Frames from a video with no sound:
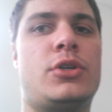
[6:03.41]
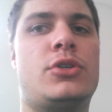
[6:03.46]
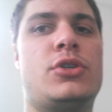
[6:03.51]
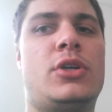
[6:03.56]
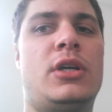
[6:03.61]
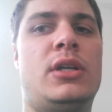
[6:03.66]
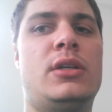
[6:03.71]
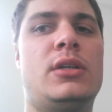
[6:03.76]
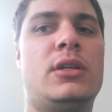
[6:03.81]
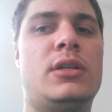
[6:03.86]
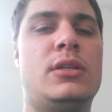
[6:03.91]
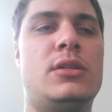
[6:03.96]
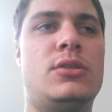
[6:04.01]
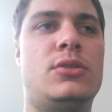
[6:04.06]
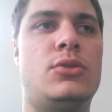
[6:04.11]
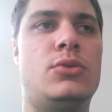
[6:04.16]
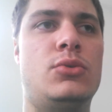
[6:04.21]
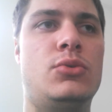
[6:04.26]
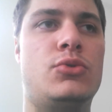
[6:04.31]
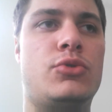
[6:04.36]
I chained
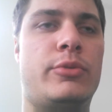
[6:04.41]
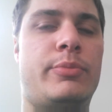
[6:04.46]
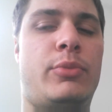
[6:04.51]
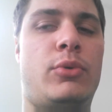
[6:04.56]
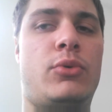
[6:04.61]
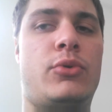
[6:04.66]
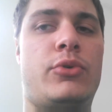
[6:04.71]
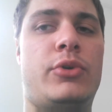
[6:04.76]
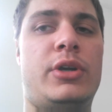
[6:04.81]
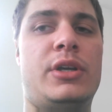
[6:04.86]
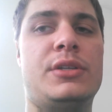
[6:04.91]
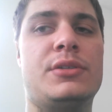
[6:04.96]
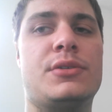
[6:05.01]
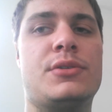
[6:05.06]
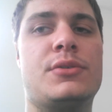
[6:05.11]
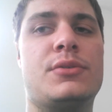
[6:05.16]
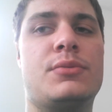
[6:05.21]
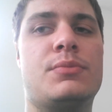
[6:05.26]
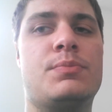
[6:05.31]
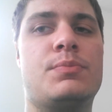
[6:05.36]
into triple
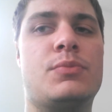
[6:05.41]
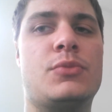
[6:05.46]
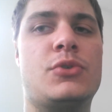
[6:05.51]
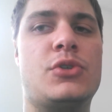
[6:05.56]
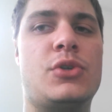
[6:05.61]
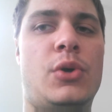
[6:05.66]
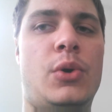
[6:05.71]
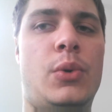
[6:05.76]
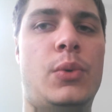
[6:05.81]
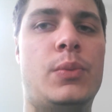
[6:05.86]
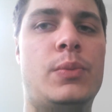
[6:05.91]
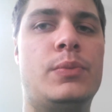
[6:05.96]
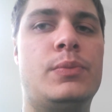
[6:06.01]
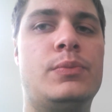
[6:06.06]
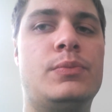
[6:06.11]
greens. So,